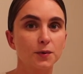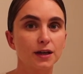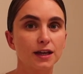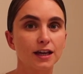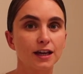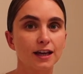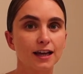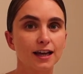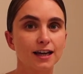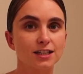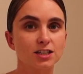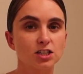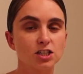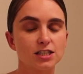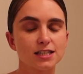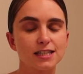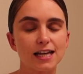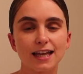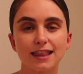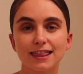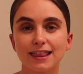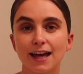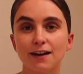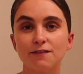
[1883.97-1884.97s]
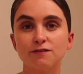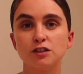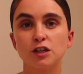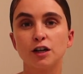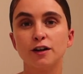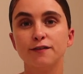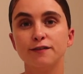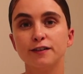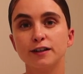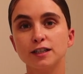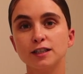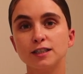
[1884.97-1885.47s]
We just had
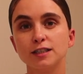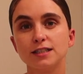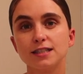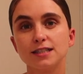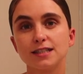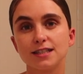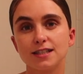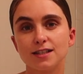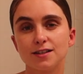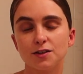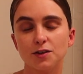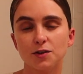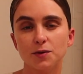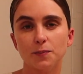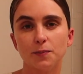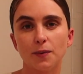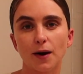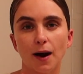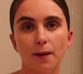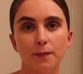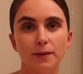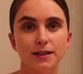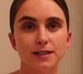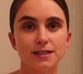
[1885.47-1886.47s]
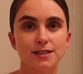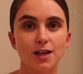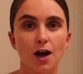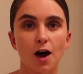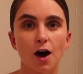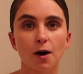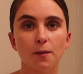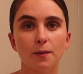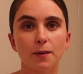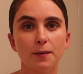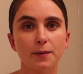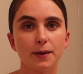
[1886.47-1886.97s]
leftovers, you probably
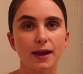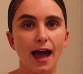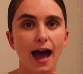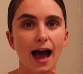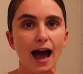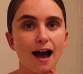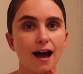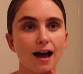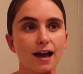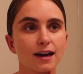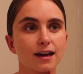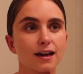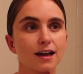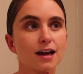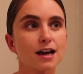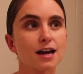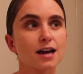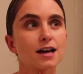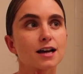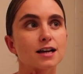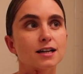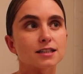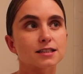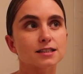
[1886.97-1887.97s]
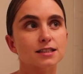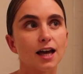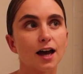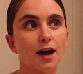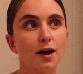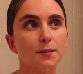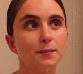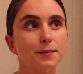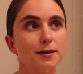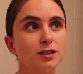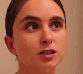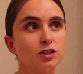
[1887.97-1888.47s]
saw, but we had
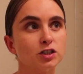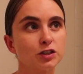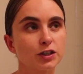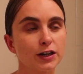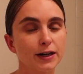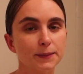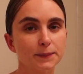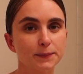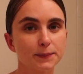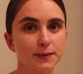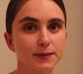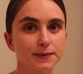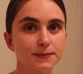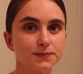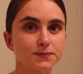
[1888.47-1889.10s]
some shrimp